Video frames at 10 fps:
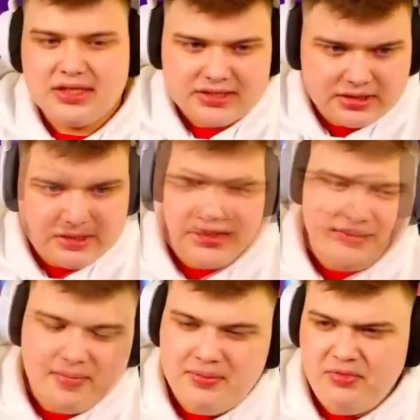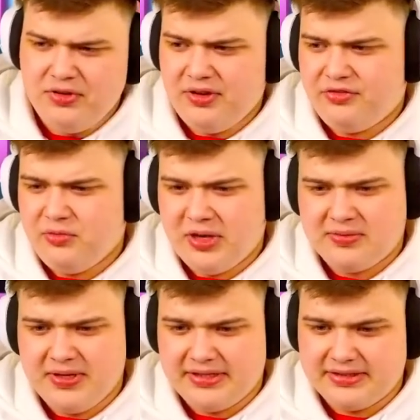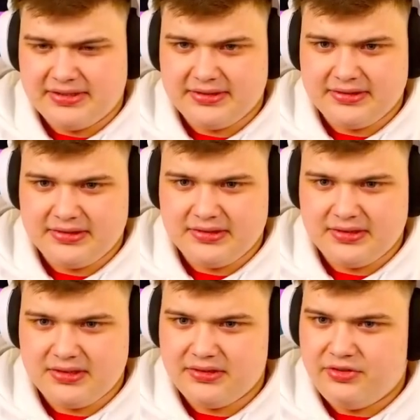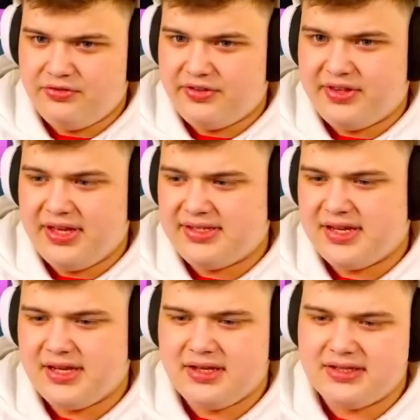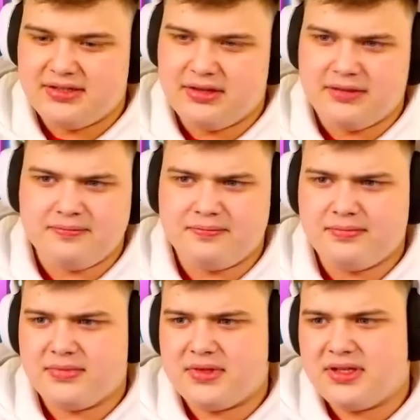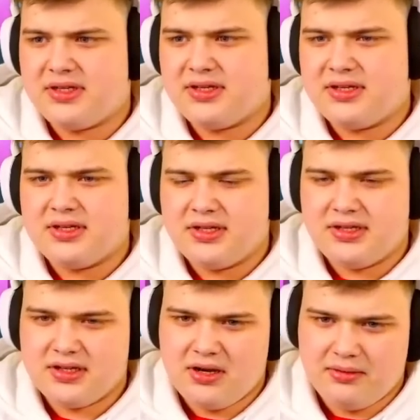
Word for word: good. Maybe we do a few big spins. 250s. Let's do that. Come on.